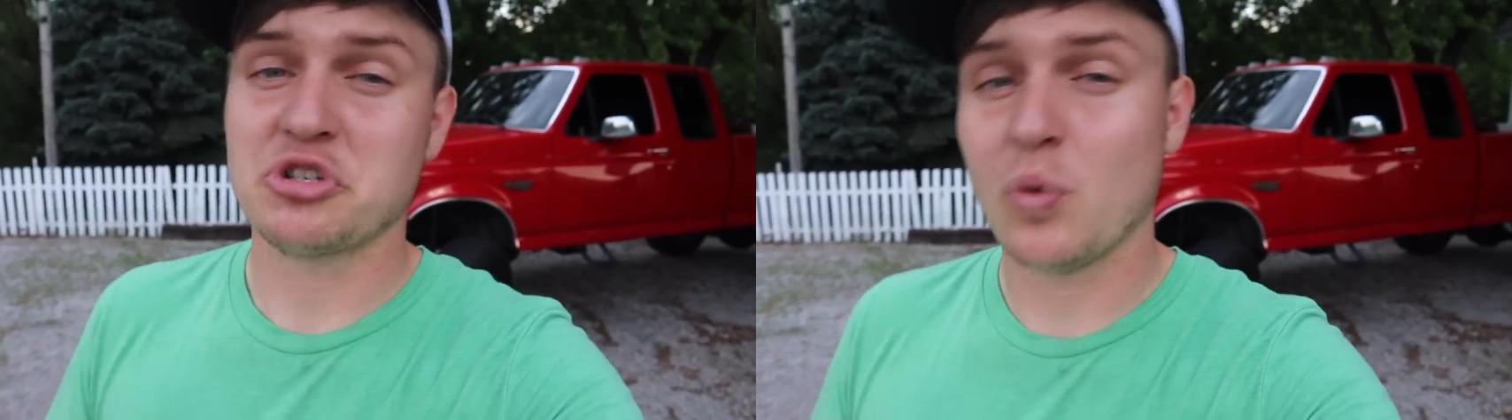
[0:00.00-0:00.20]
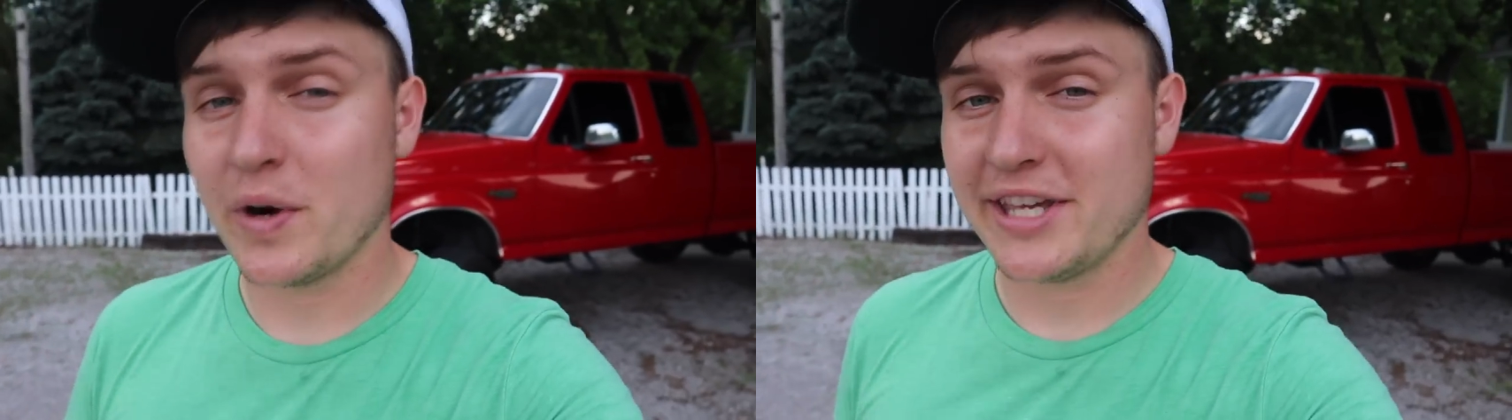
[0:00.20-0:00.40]

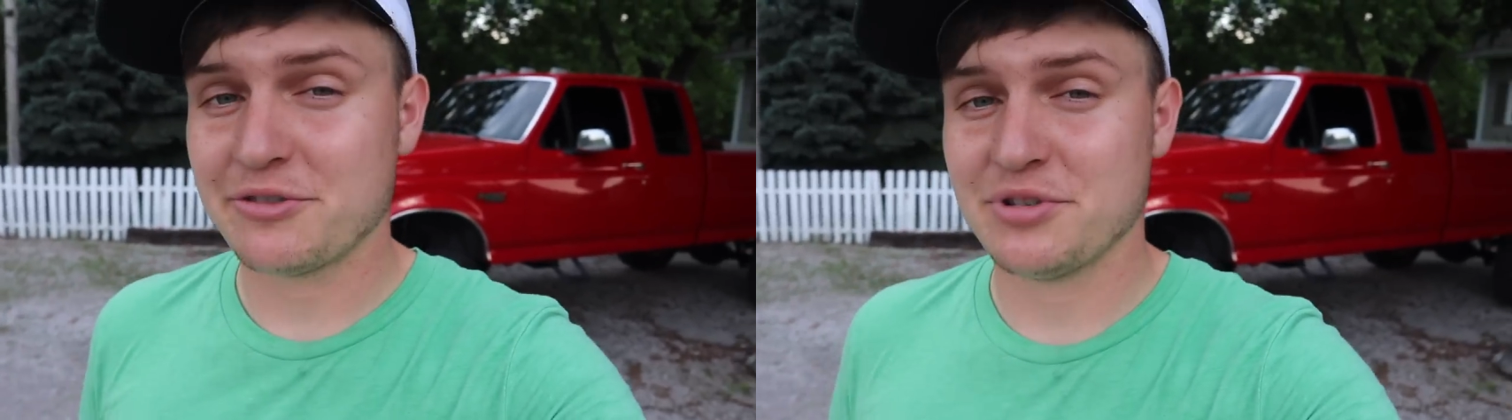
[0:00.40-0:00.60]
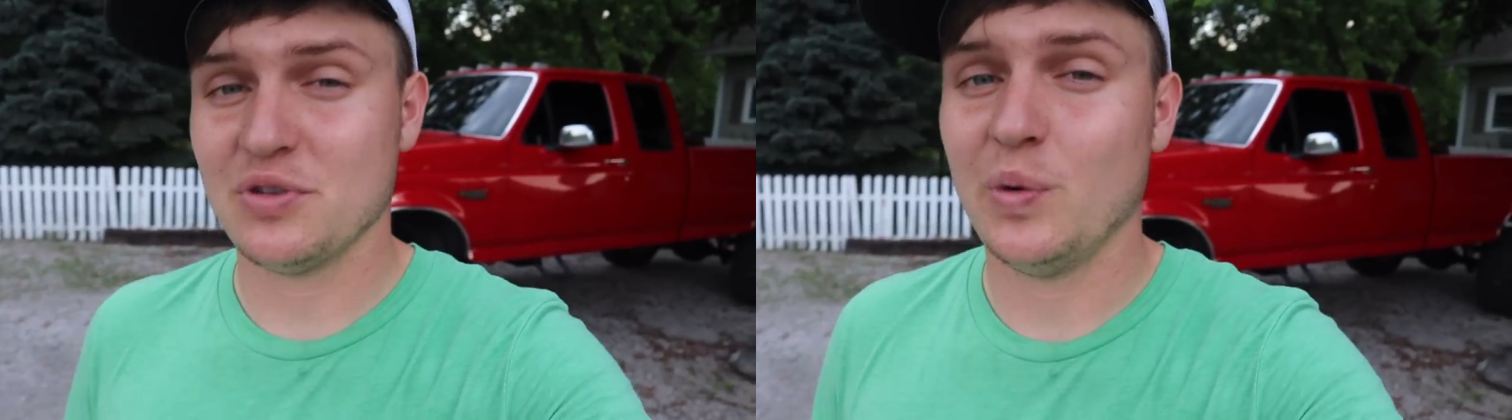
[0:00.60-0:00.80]
twenty
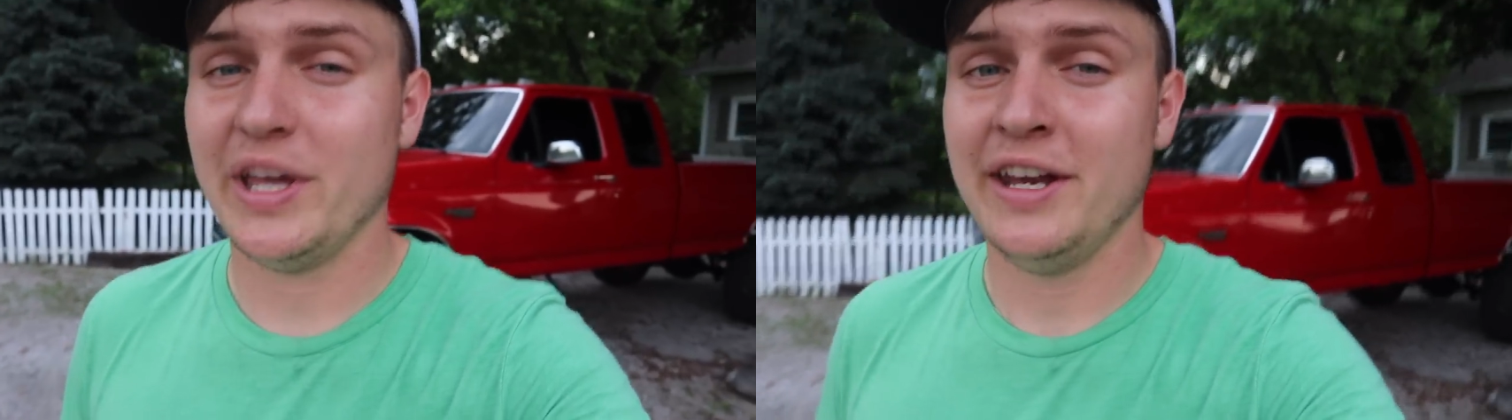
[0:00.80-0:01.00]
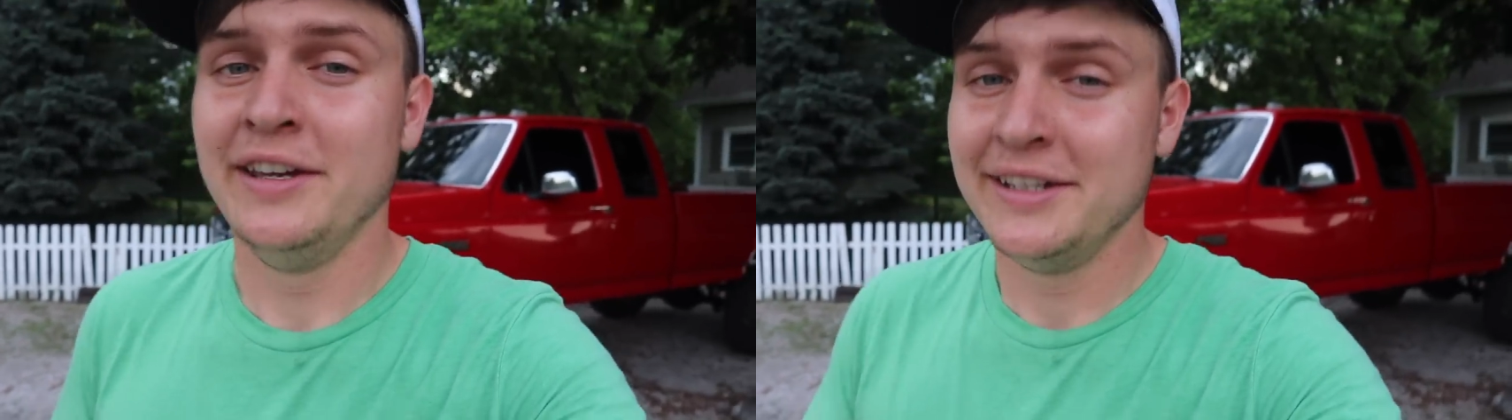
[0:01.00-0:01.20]
entries to
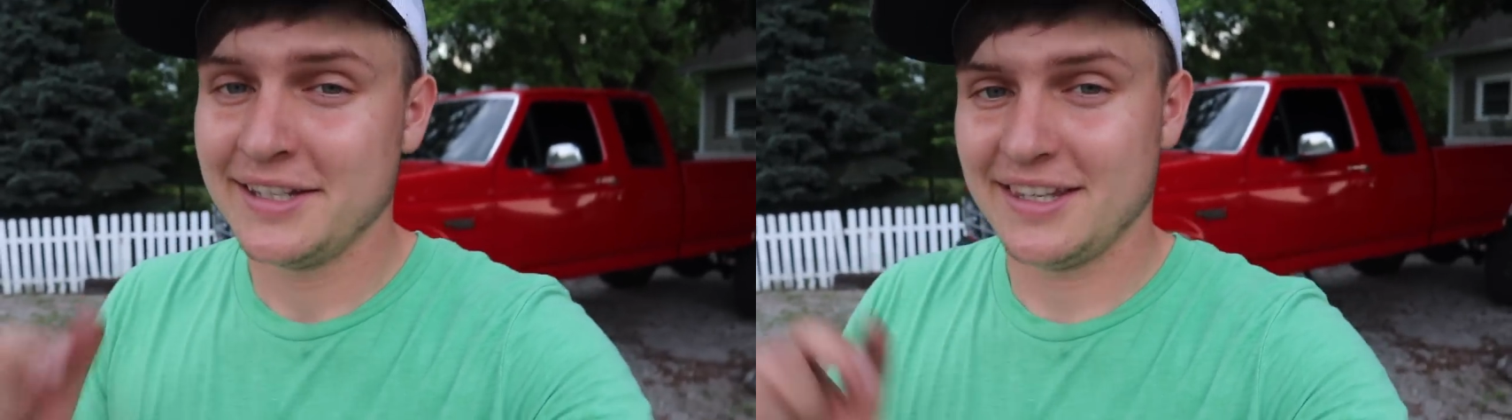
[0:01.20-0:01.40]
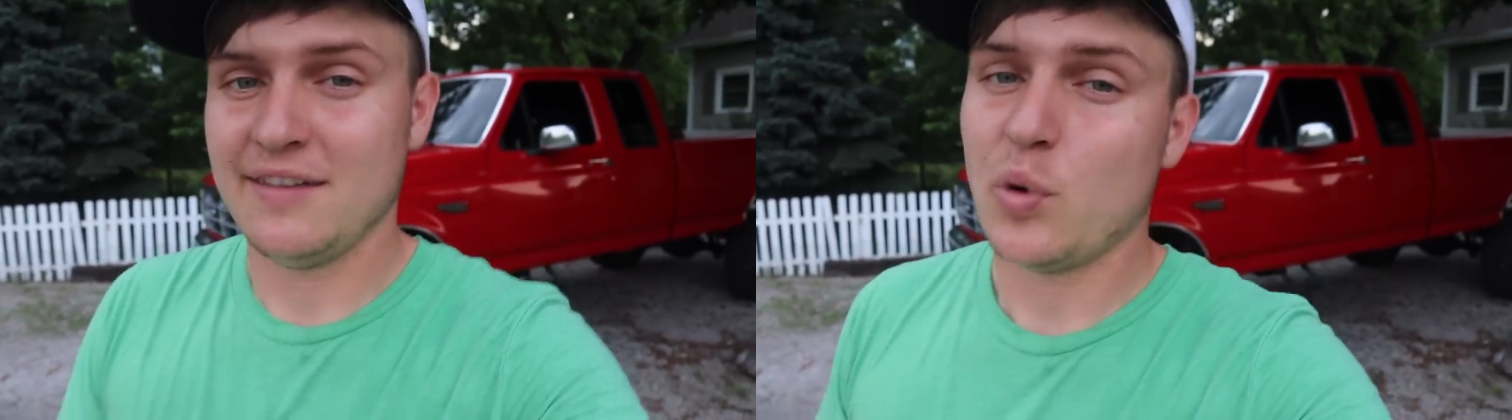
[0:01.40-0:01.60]
win.
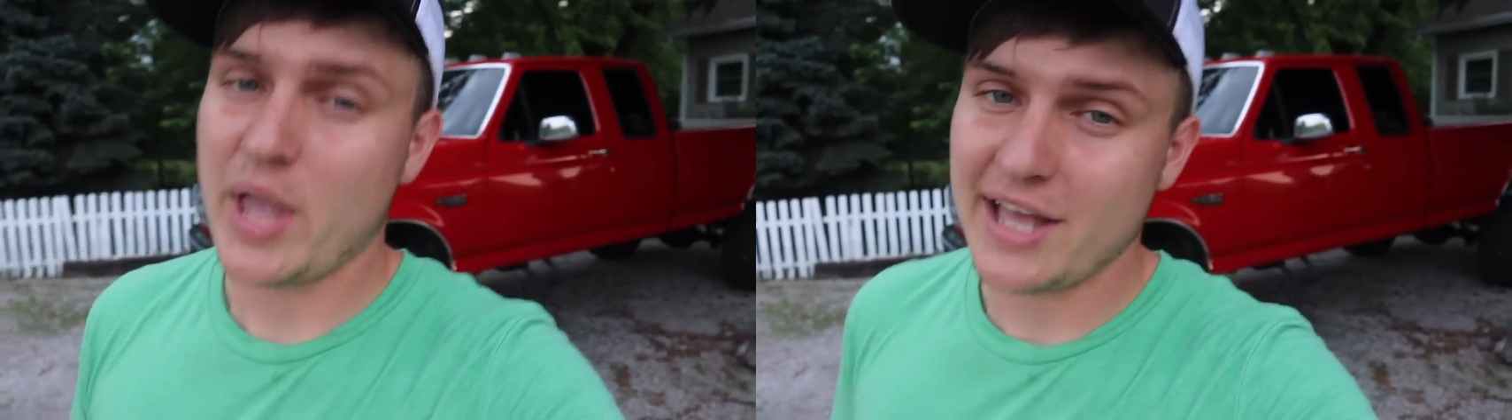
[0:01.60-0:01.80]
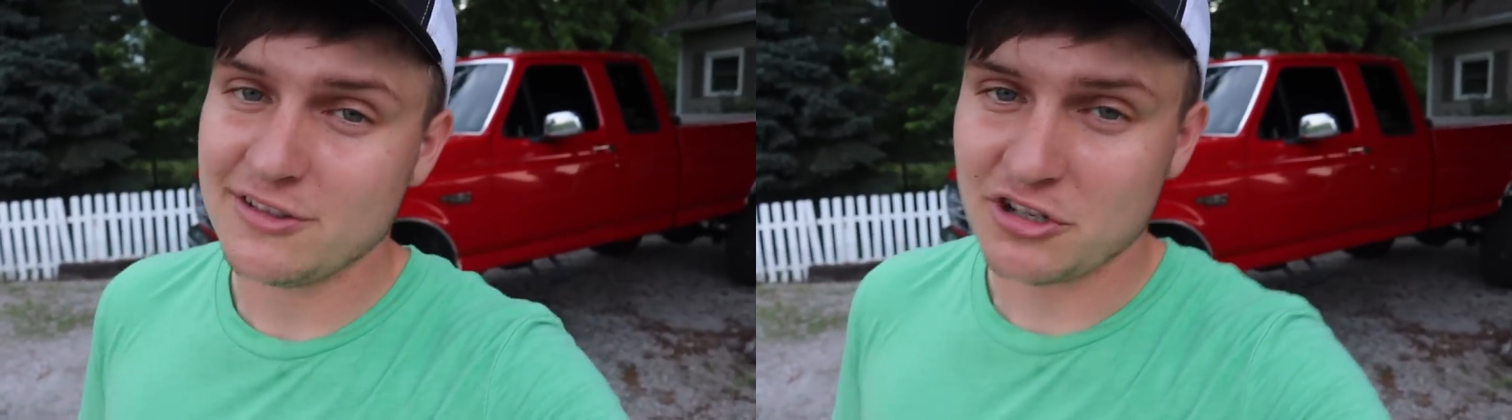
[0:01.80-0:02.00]
Giveaway
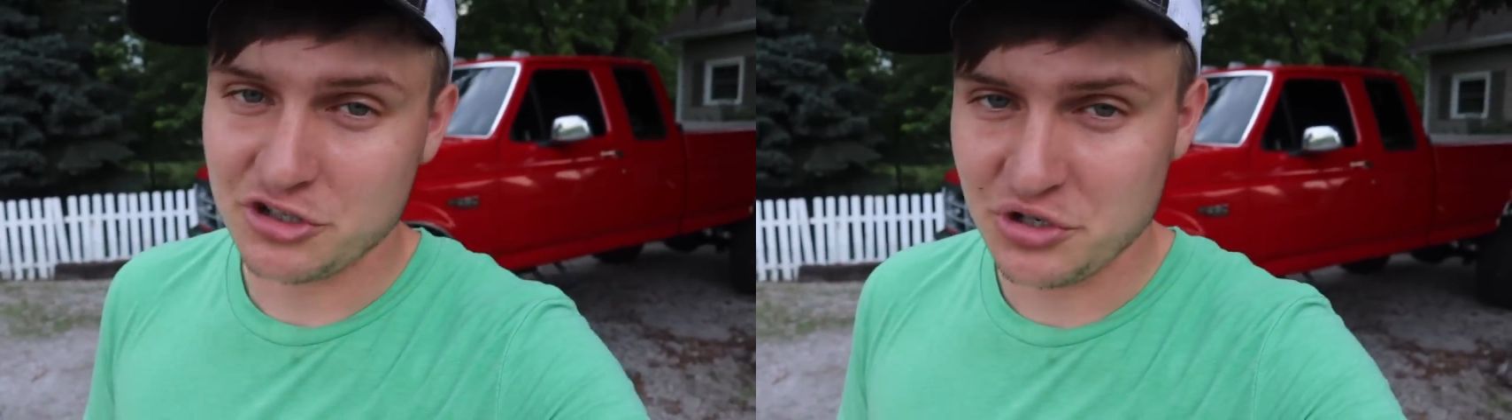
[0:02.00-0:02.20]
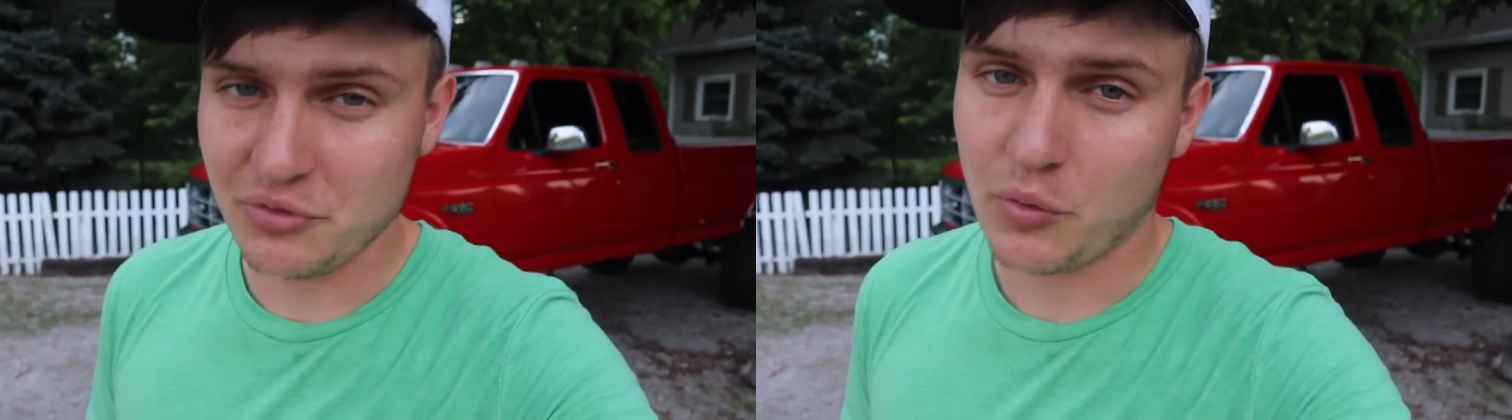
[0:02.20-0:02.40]
ends on June